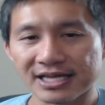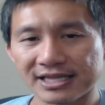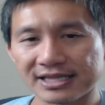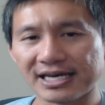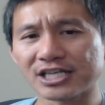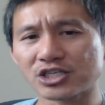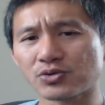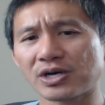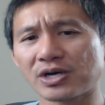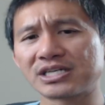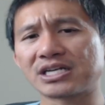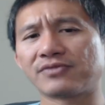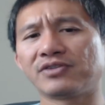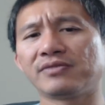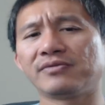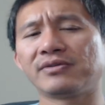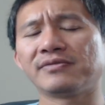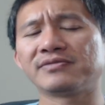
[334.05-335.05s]
That's why
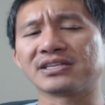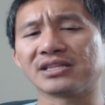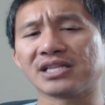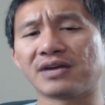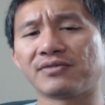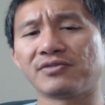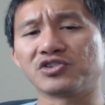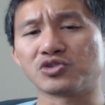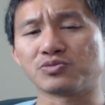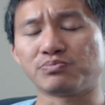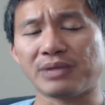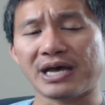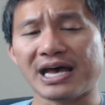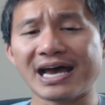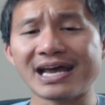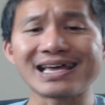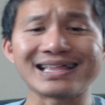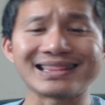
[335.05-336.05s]
derivatives and leverage is bad,